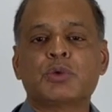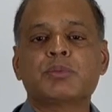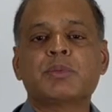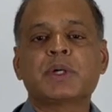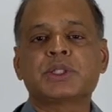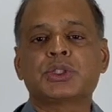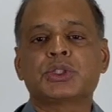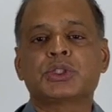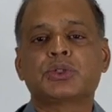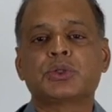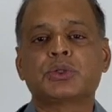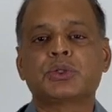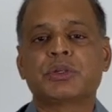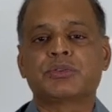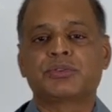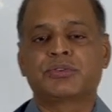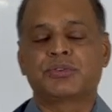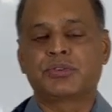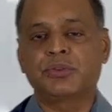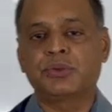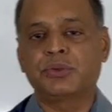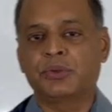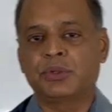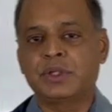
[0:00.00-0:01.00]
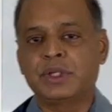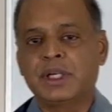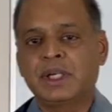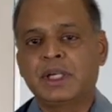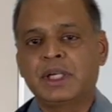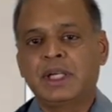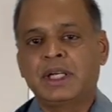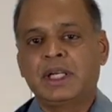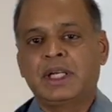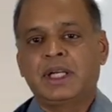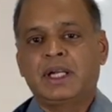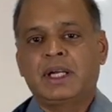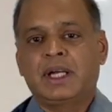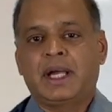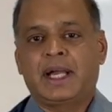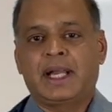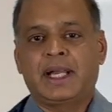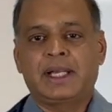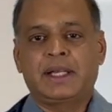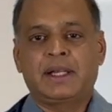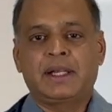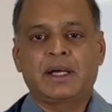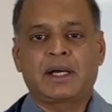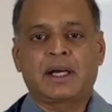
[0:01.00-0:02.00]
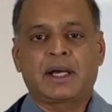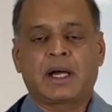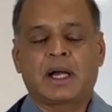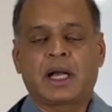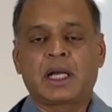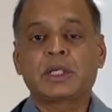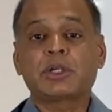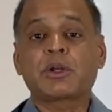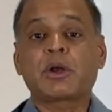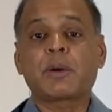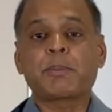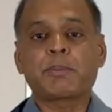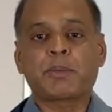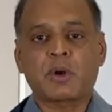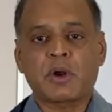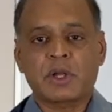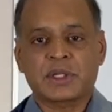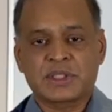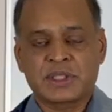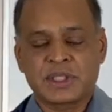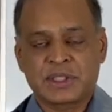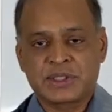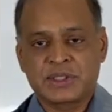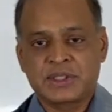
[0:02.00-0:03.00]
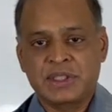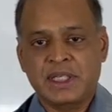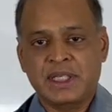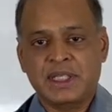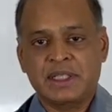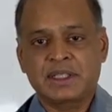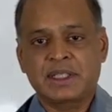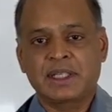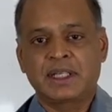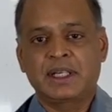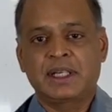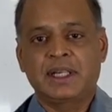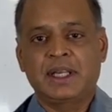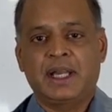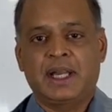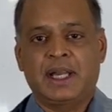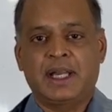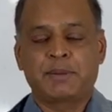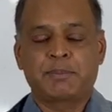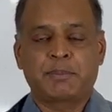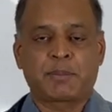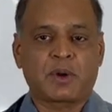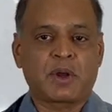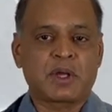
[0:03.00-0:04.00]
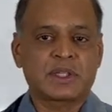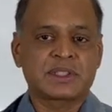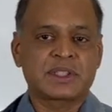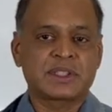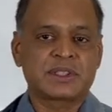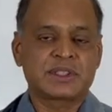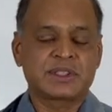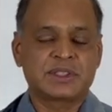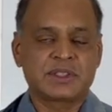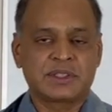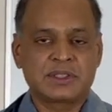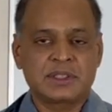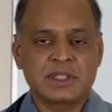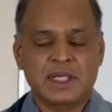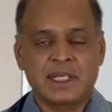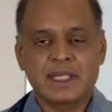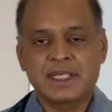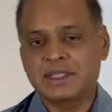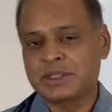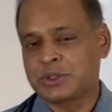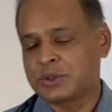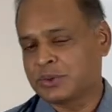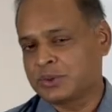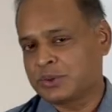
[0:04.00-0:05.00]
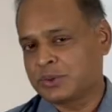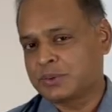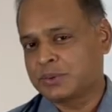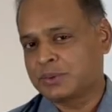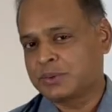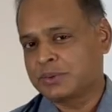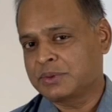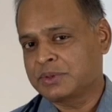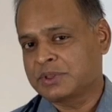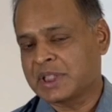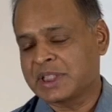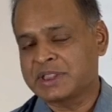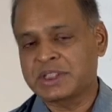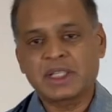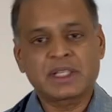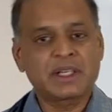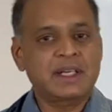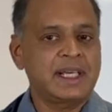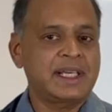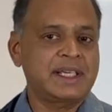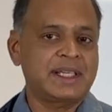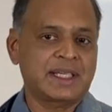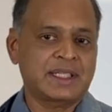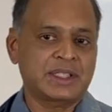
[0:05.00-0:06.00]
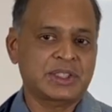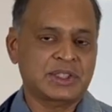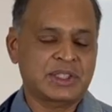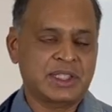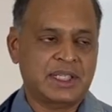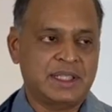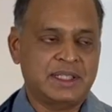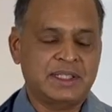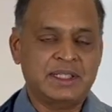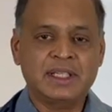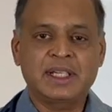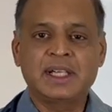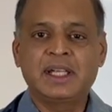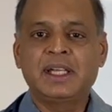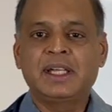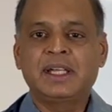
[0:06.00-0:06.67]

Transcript: much to the food and ultra processed it and processed it to such a great extent